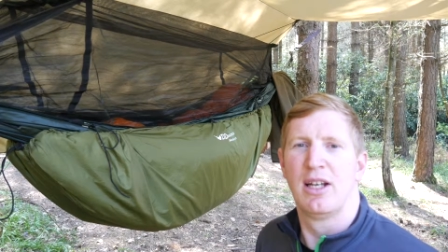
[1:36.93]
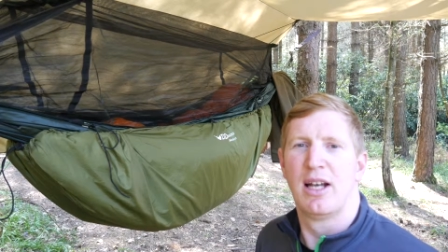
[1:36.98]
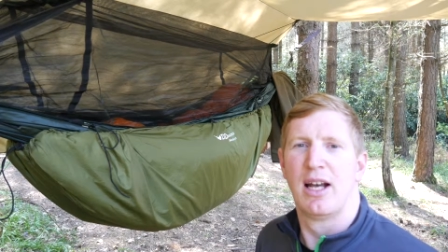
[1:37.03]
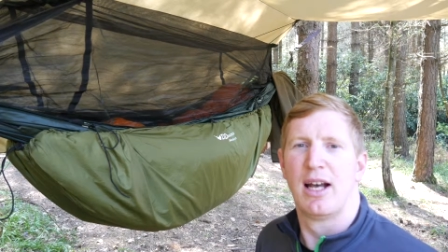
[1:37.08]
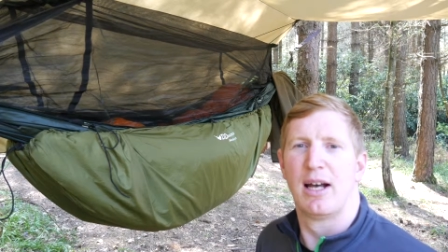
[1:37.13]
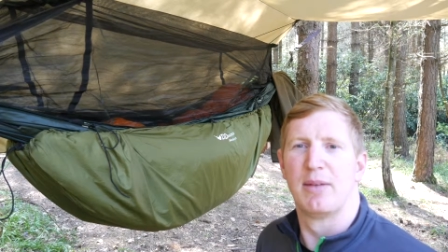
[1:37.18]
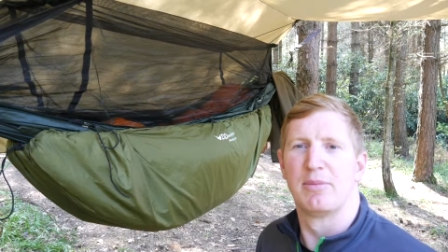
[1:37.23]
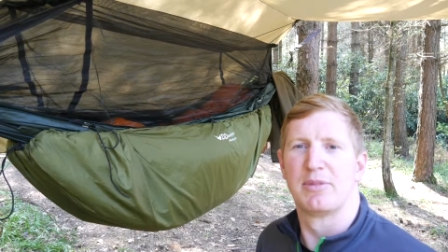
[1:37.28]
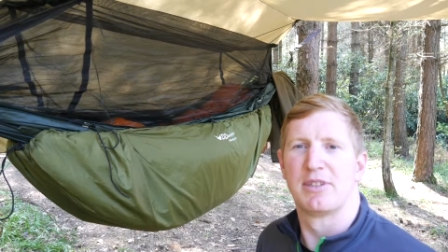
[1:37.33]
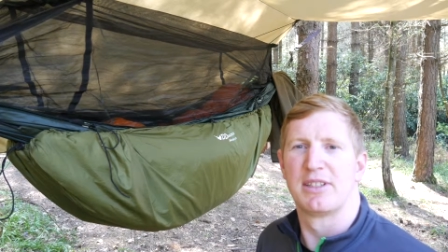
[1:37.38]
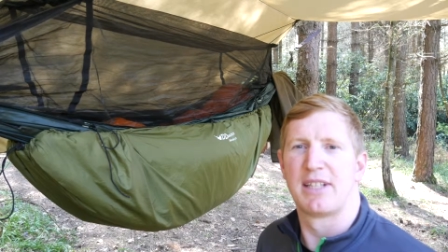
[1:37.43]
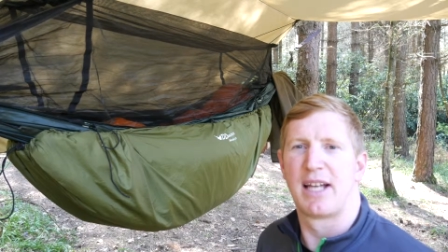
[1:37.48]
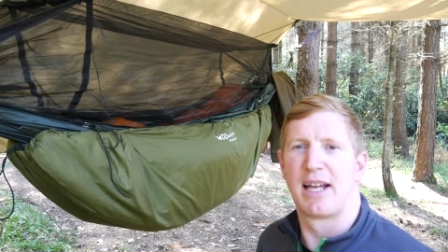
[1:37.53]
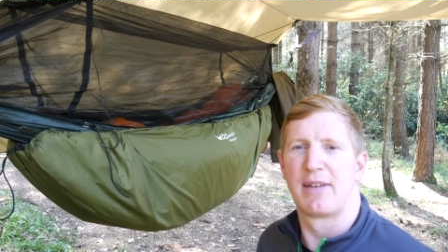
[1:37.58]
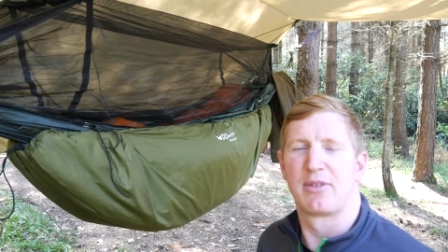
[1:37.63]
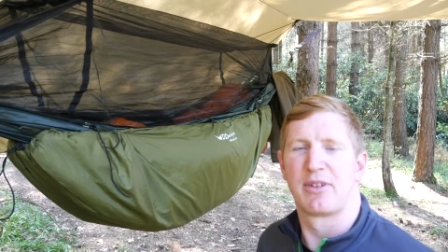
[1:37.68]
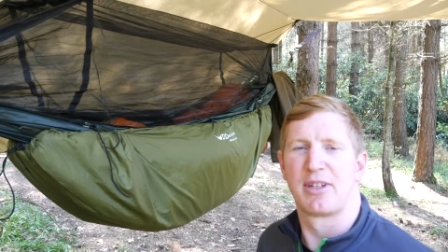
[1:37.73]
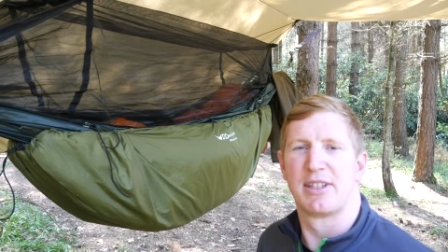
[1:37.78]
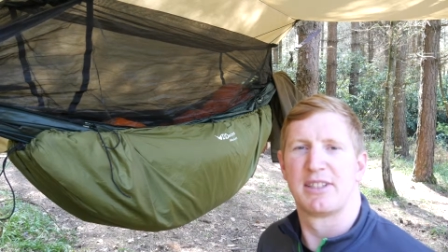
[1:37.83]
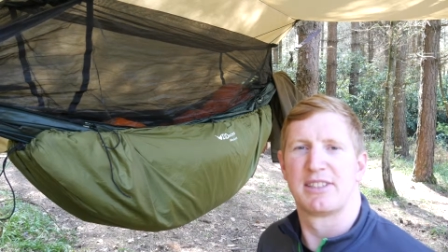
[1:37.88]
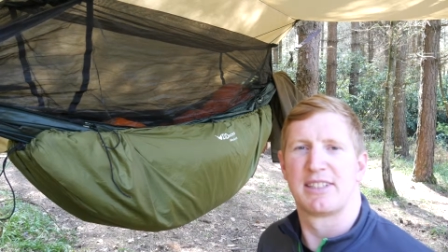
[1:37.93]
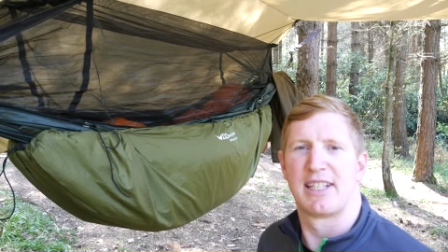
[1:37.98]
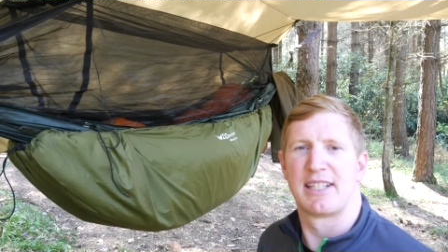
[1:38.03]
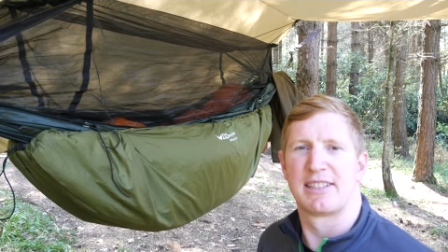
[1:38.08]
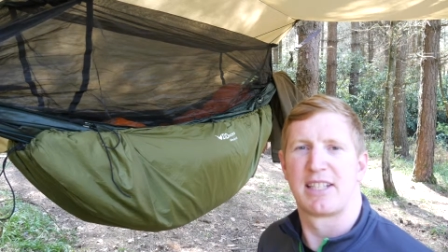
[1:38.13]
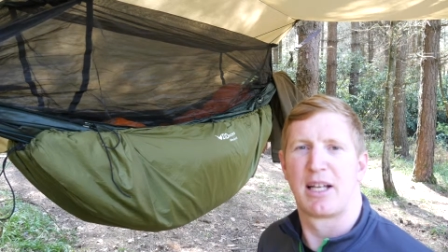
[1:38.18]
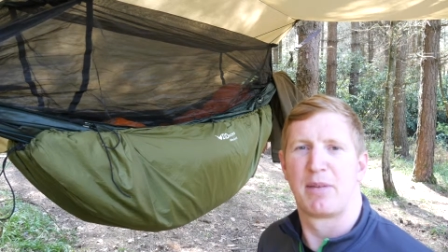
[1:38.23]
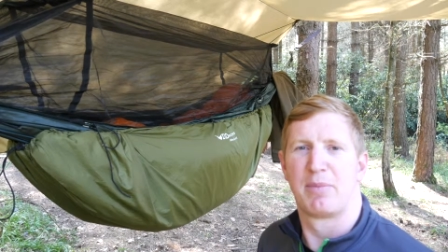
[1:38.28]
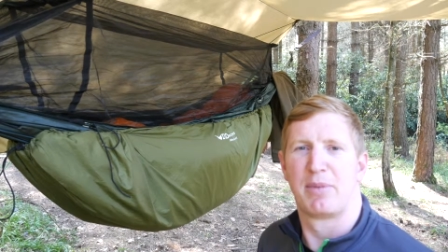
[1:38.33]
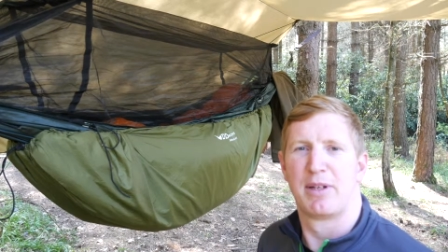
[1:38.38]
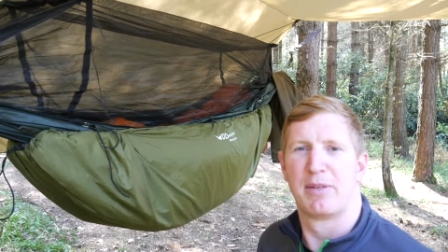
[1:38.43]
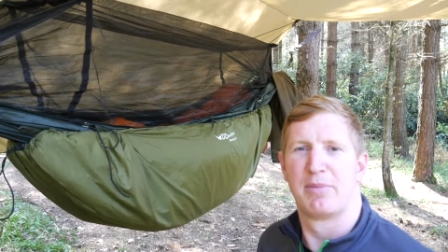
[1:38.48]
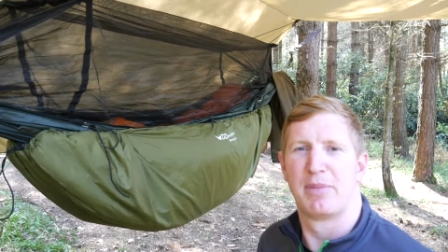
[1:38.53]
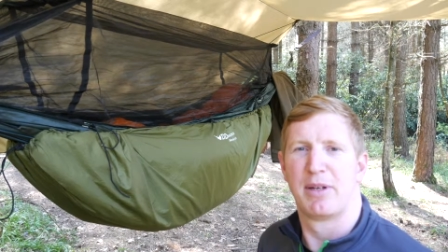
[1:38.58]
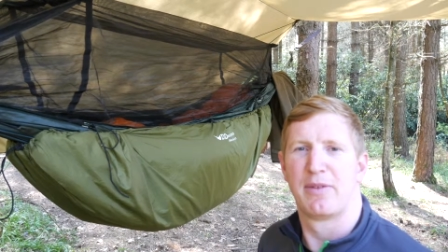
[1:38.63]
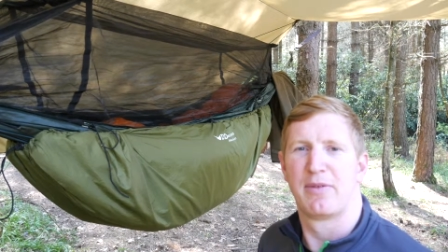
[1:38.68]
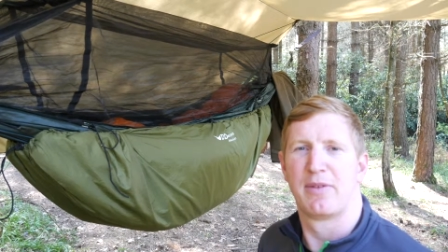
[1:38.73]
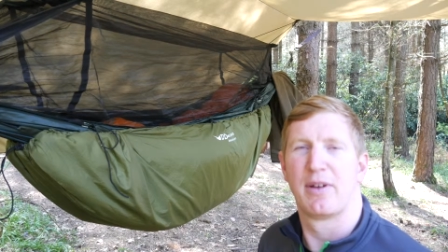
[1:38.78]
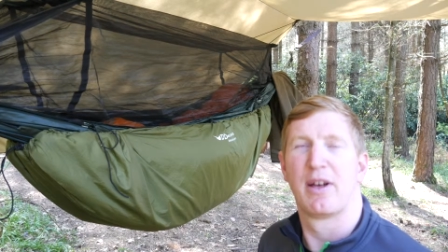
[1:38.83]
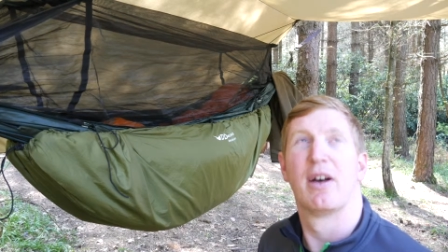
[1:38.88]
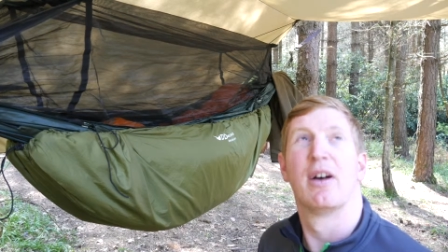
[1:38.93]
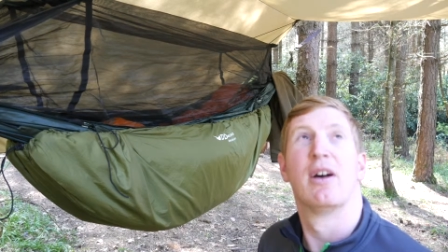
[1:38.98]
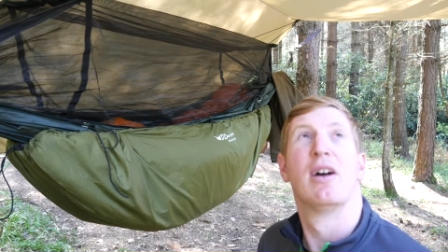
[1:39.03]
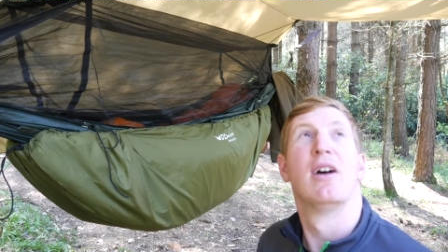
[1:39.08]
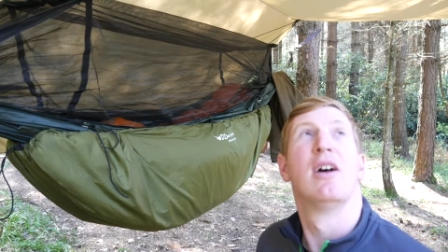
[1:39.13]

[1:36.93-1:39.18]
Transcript: Today I've got it set up in a bit of a